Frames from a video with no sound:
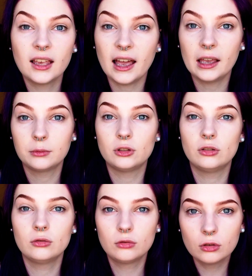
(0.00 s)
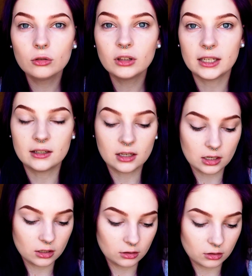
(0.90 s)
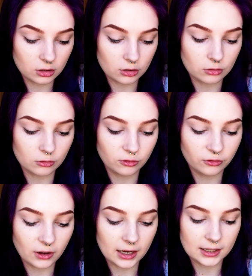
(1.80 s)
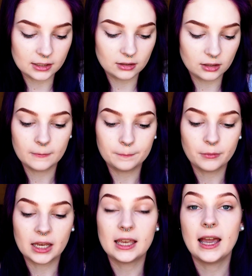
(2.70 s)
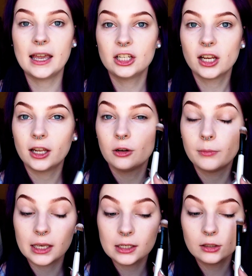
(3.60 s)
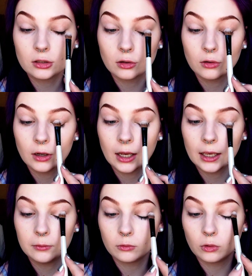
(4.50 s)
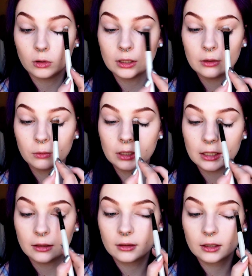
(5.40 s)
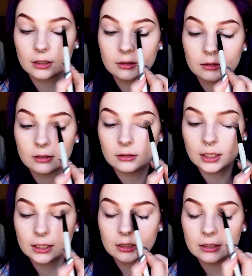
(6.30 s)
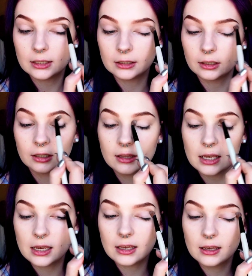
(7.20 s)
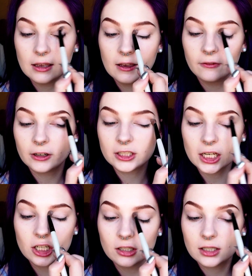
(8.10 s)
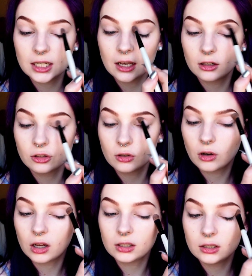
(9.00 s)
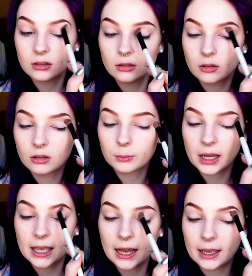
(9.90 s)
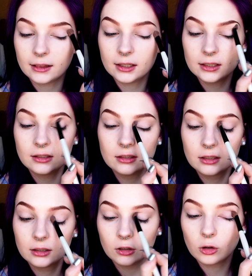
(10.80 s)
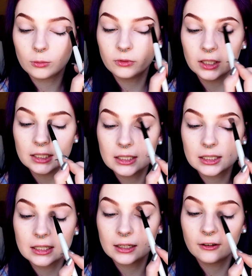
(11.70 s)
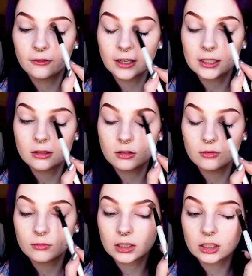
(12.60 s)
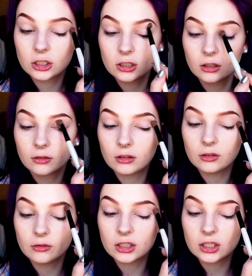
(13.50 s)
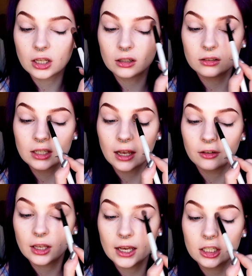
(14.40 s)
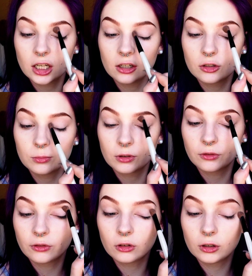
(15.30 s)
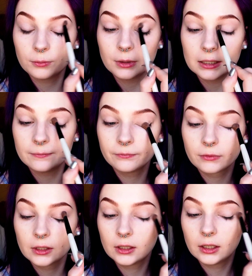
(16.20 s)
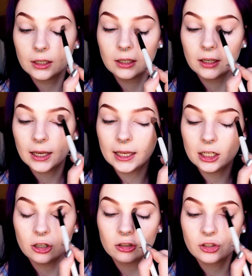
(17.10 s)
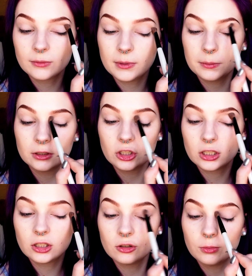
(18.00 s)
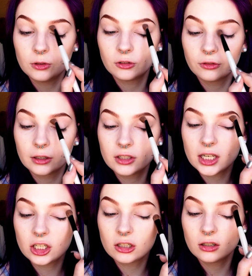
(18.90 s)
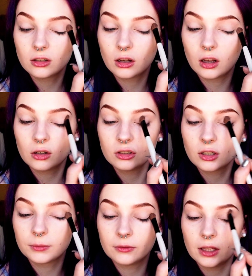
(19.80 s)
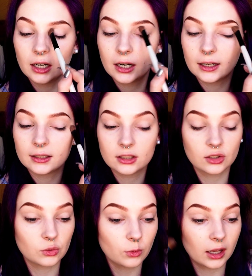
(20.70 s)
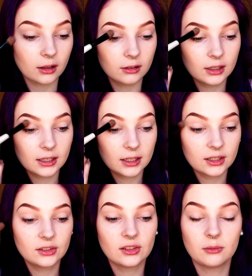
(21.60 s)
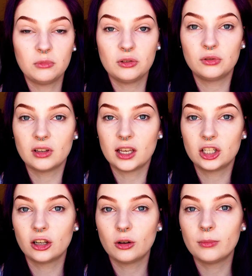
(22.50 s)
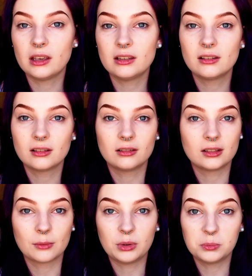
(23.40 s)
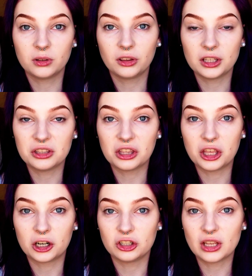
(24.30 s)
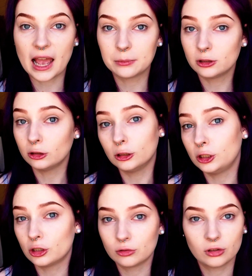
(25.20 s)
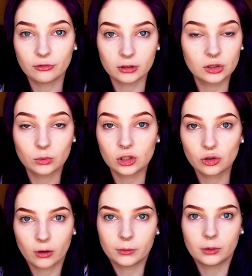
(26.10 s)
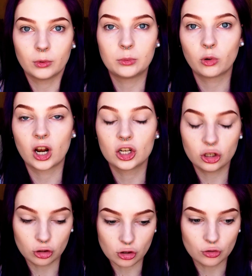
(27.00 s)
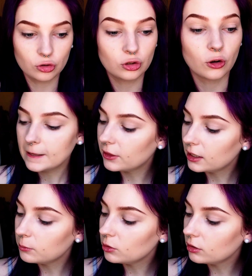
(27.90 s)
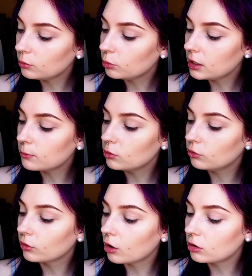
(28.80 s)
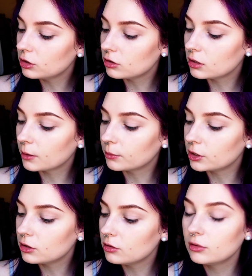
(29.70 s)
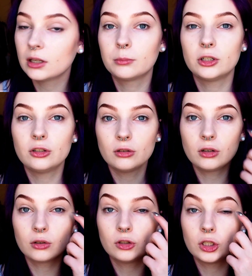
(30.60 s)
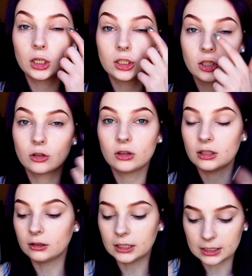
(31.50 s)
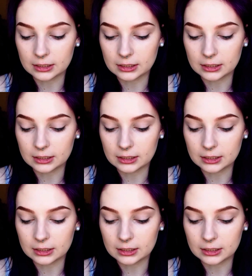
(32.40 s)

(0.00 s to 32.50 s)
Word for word: I was too lazy to find my eyeshadow base, so I'm rolling with con not concealer, the foundation stick also on on my eyelids. Hopefully it does not affect too much of the result, how the eyeshadows perform, but I don't know, some people just use pure foundation uh, on top of their eyelids as well. Some use eyeshadow base, and some people think that there's absolutely no difference whatsoever what product you use. So then we, we move on to number two. Number two goes just on the lid,